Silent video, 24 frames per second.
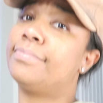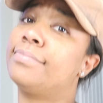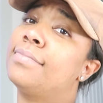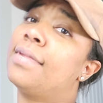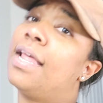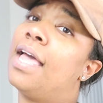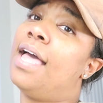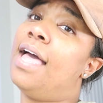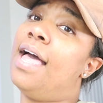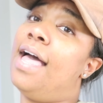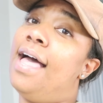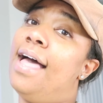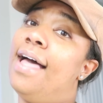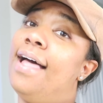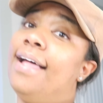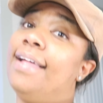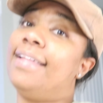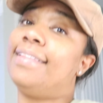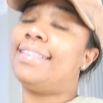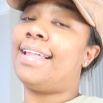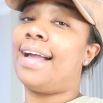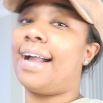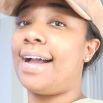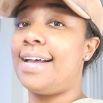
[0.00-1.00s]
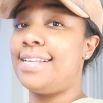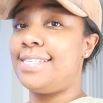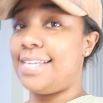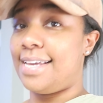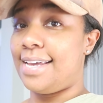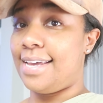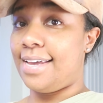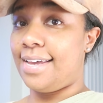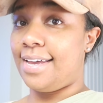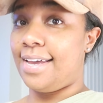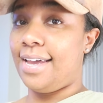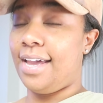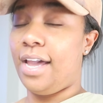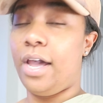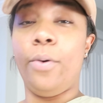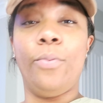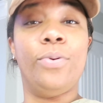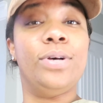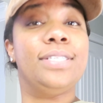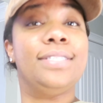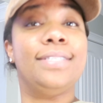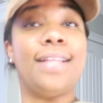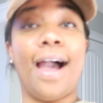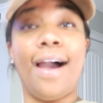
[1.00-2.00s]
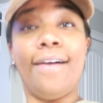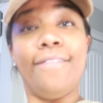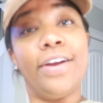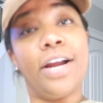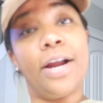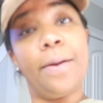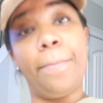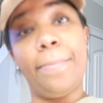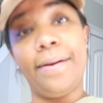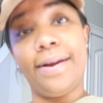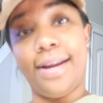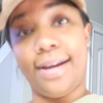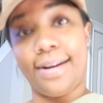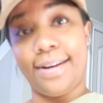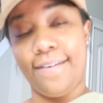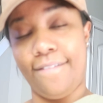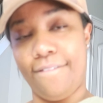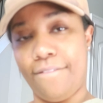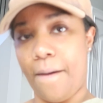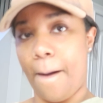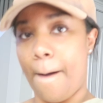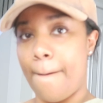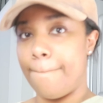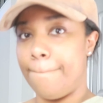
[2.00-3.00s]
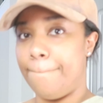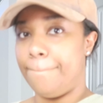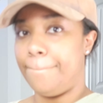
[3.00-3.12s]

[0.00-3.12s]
like I said, it was not very productive.